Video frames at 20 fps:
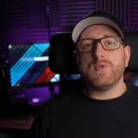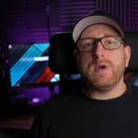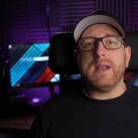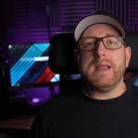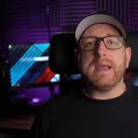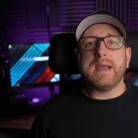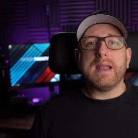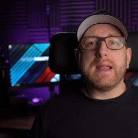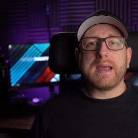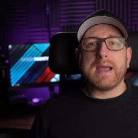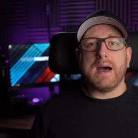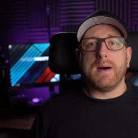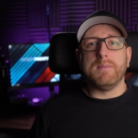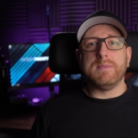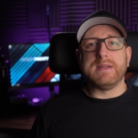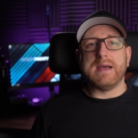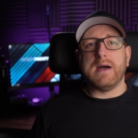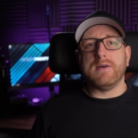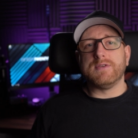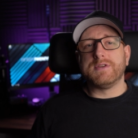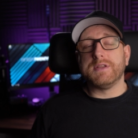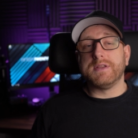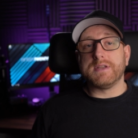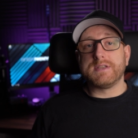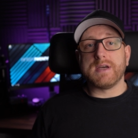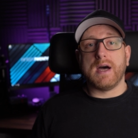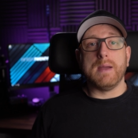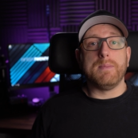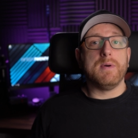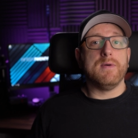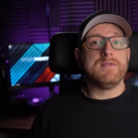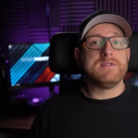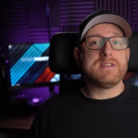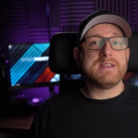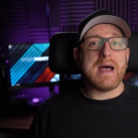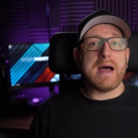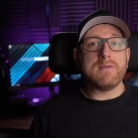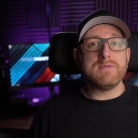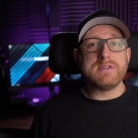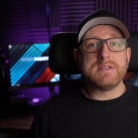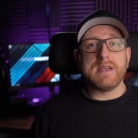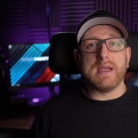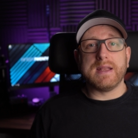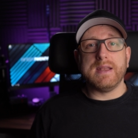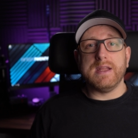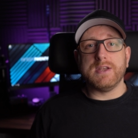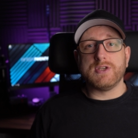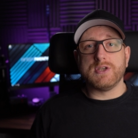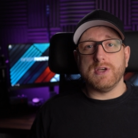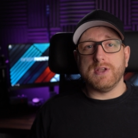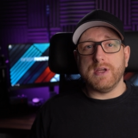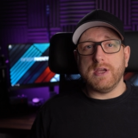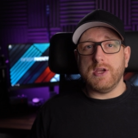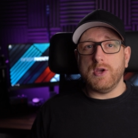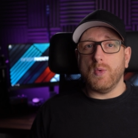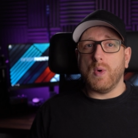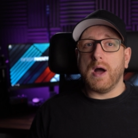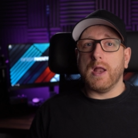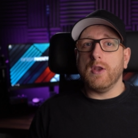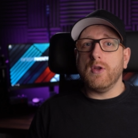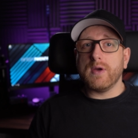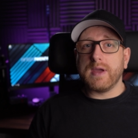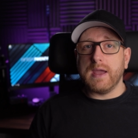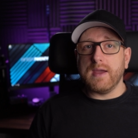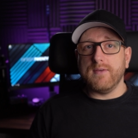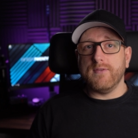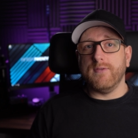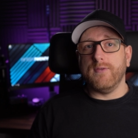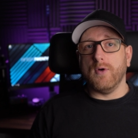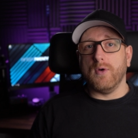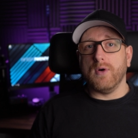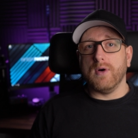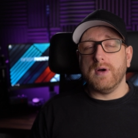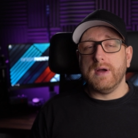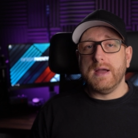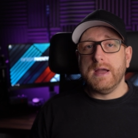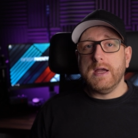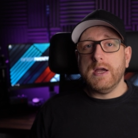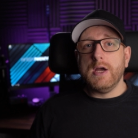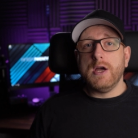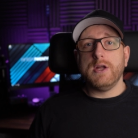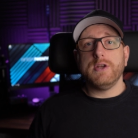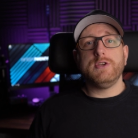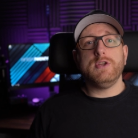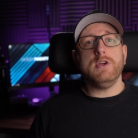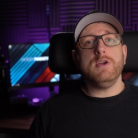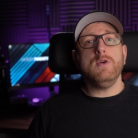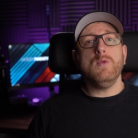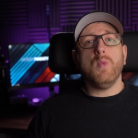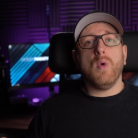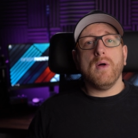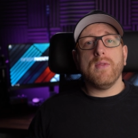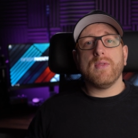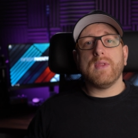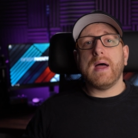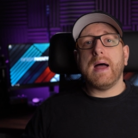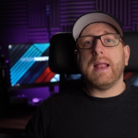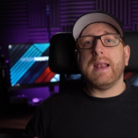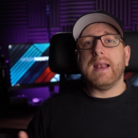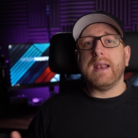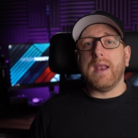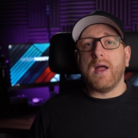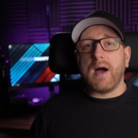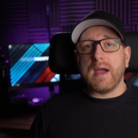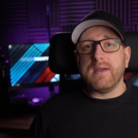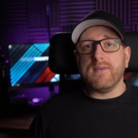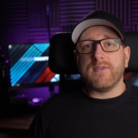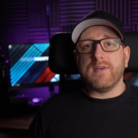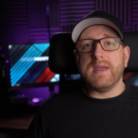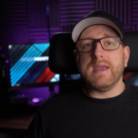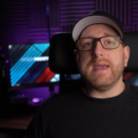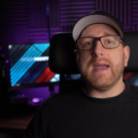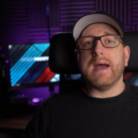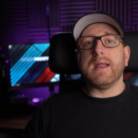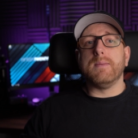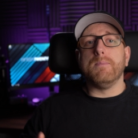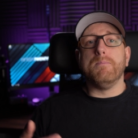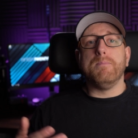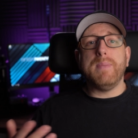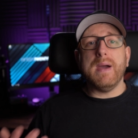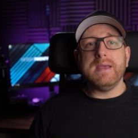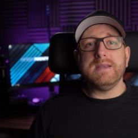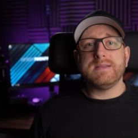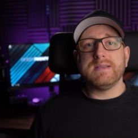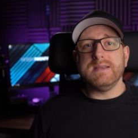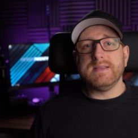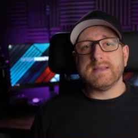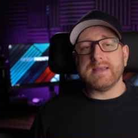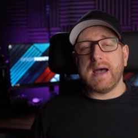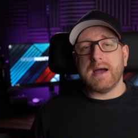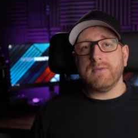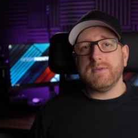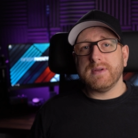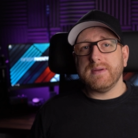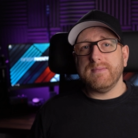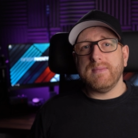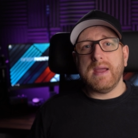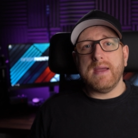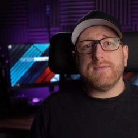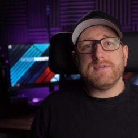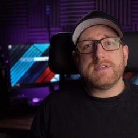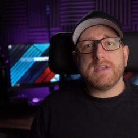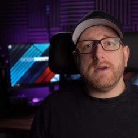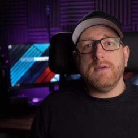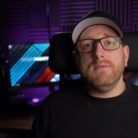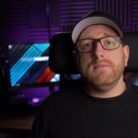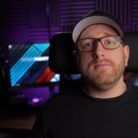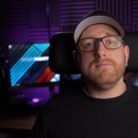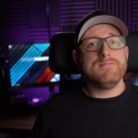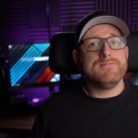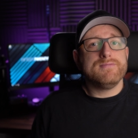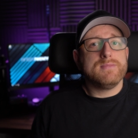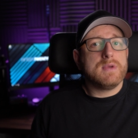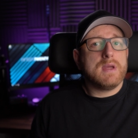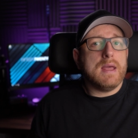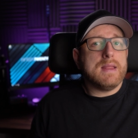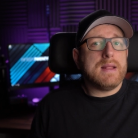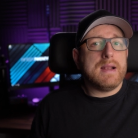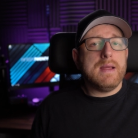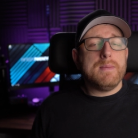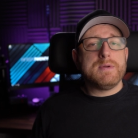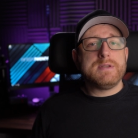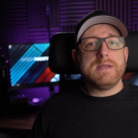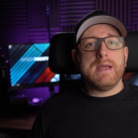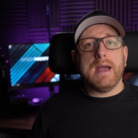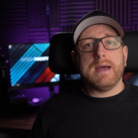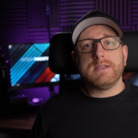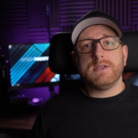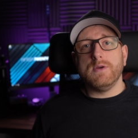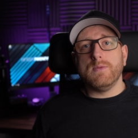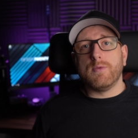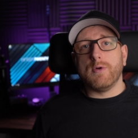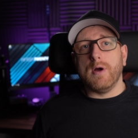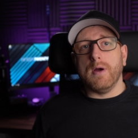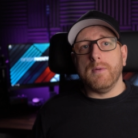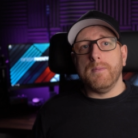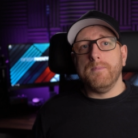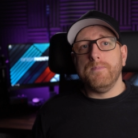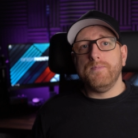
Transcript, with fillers: really going to come down to the type of sound signature that you are looking for. Do you want that lively and bassy sound? If so, get the Liberty Air 2 Pro.